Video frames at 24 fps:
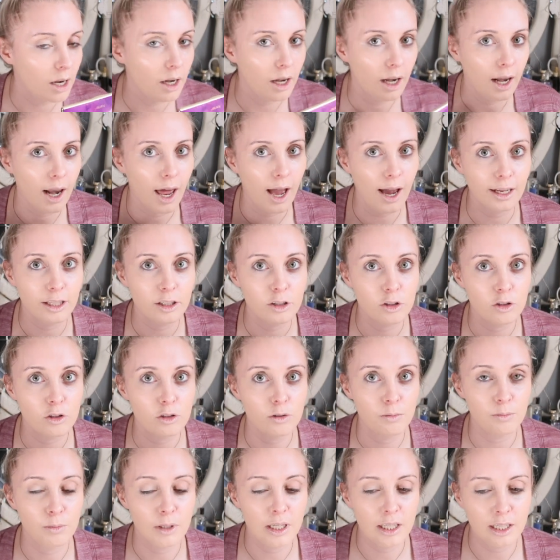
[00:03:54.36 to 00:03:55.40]
light
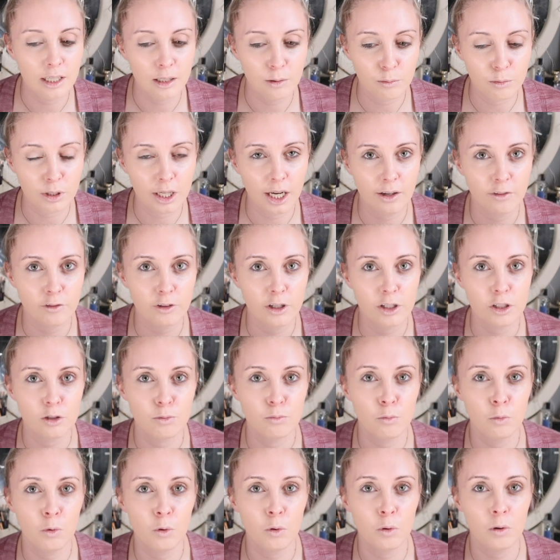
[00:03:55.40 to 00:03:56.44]
to medium coverage,
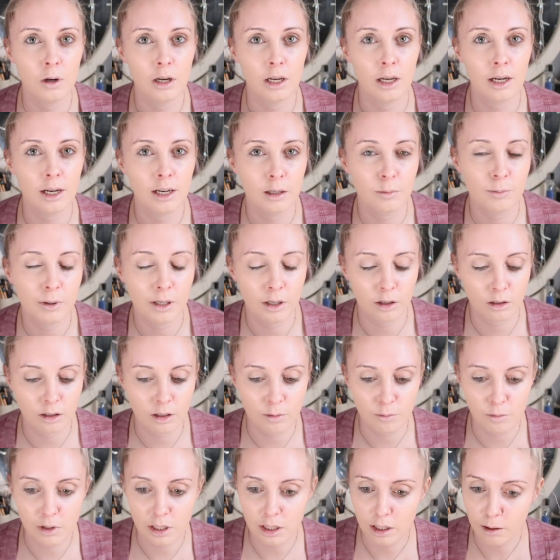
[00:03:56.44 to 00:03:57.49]
more a little bit on
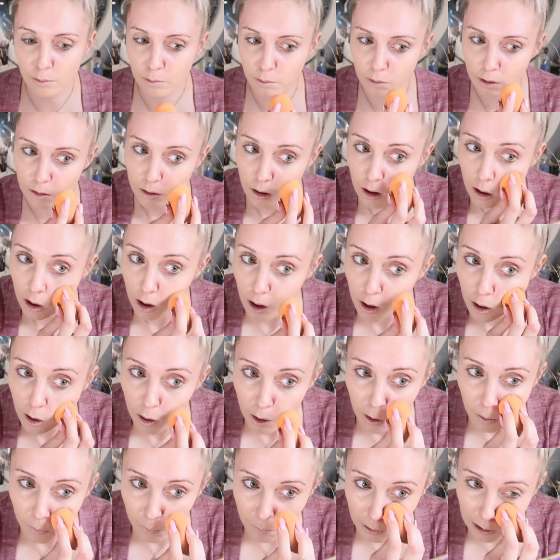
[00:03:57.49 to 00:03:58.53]
the medium
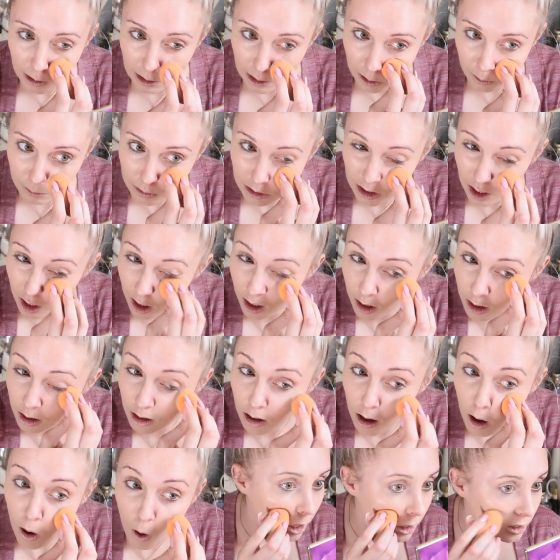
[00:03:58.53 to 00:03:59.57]
side.
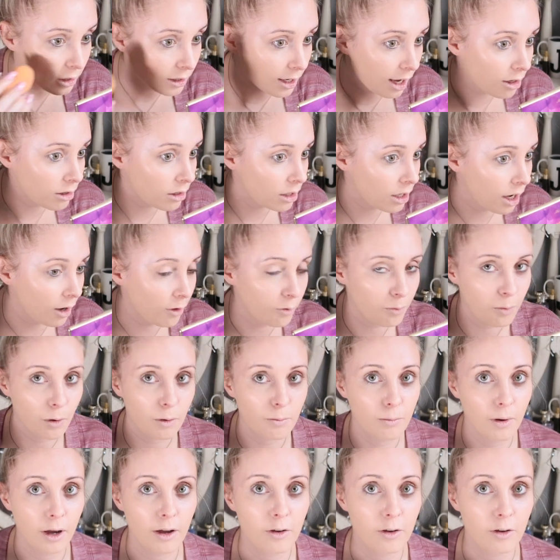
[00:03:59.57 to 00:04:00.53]
And now that I've put